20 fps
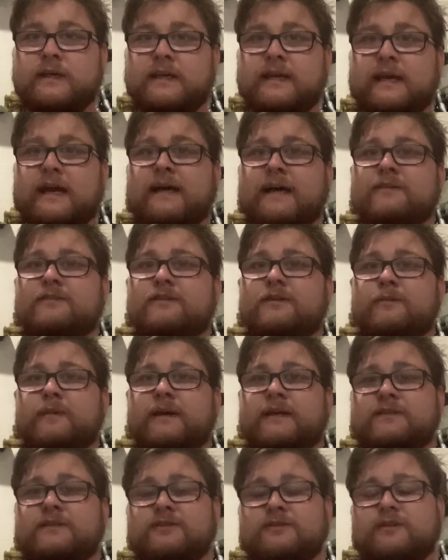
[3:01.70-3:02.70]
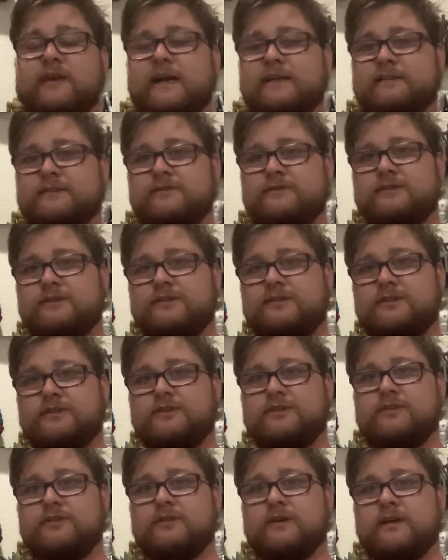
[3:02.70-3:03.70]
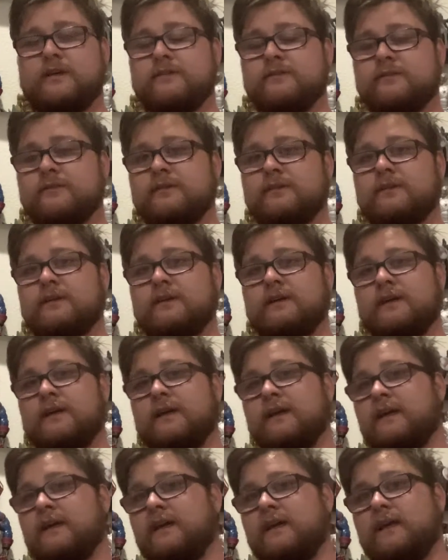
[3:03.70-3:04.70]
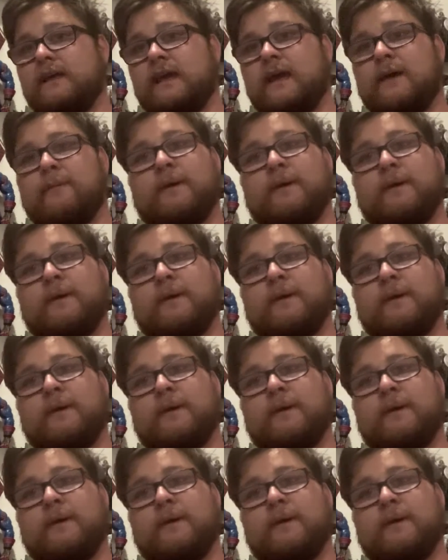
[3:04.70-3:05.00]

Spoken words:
he has to make those active decisions of,